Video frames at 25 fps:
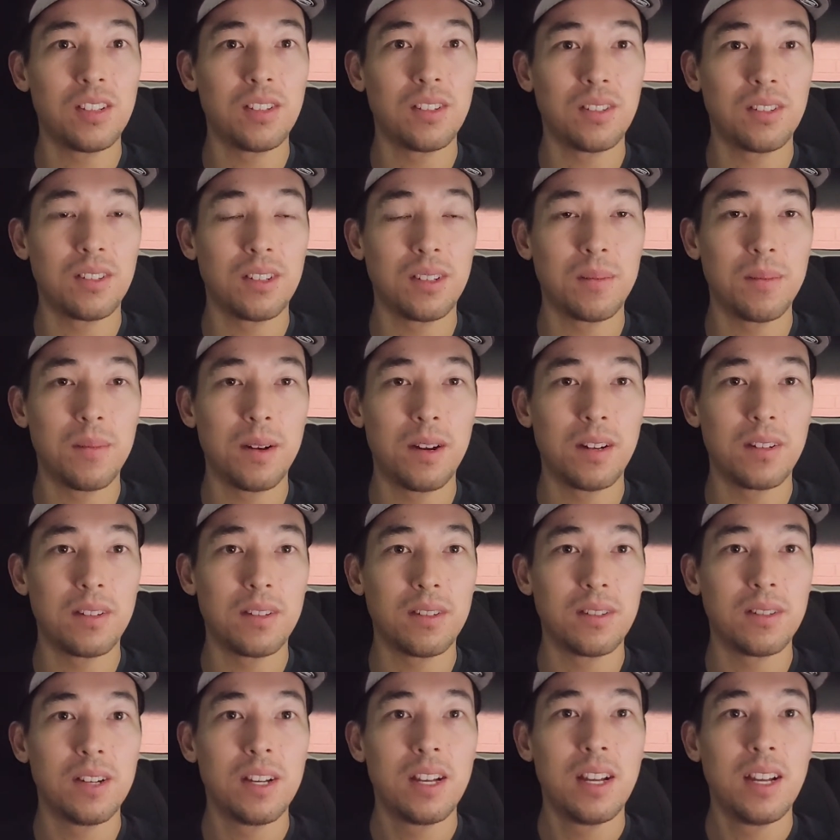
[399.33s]
learning
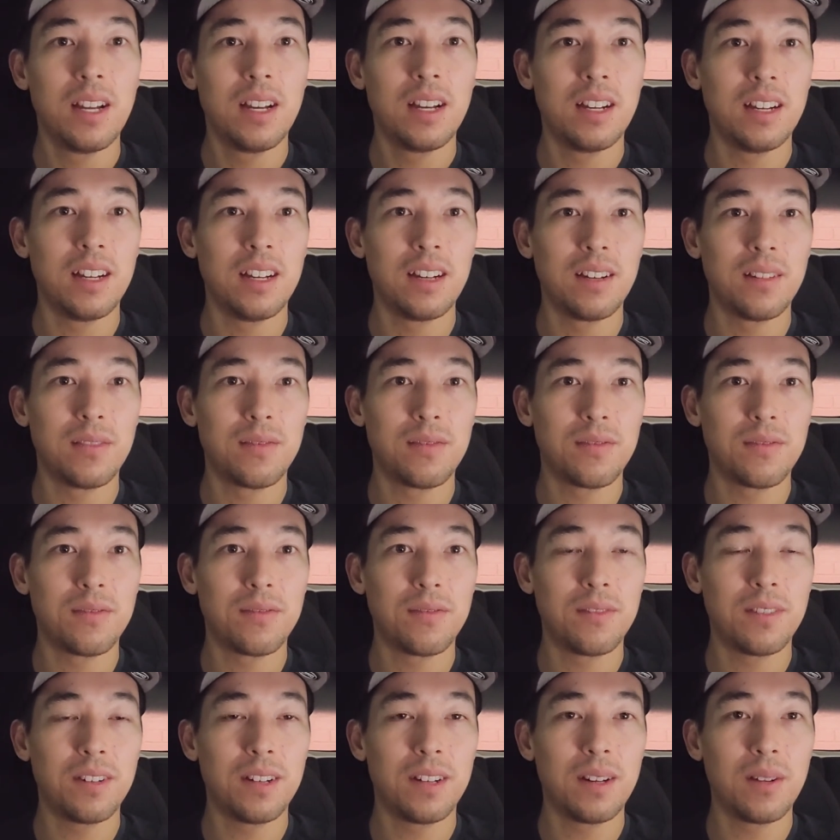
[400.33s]
model
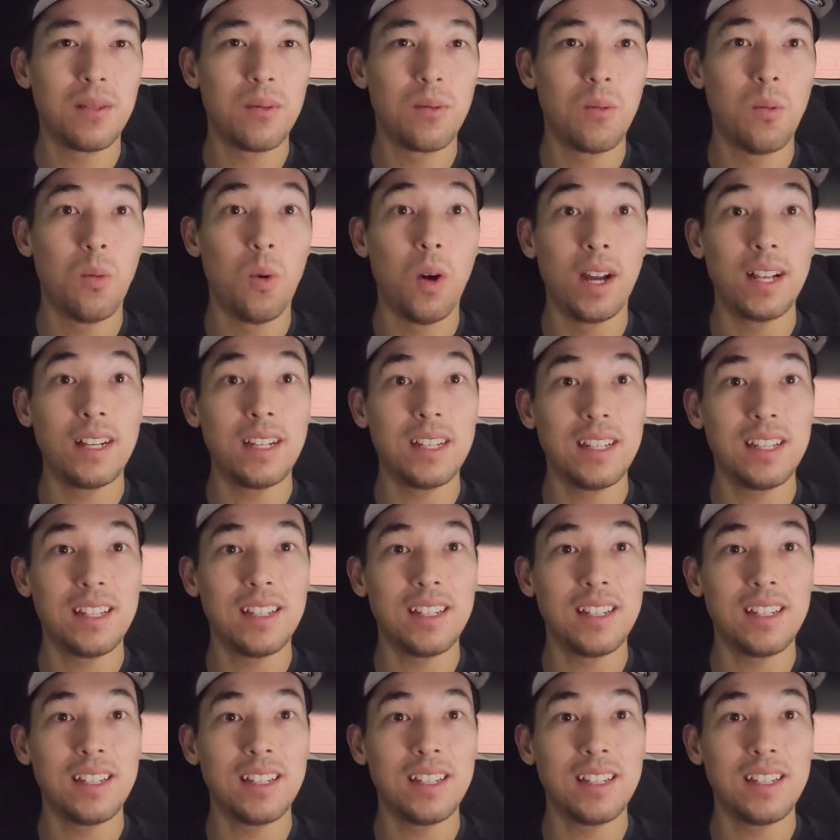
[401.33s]
what,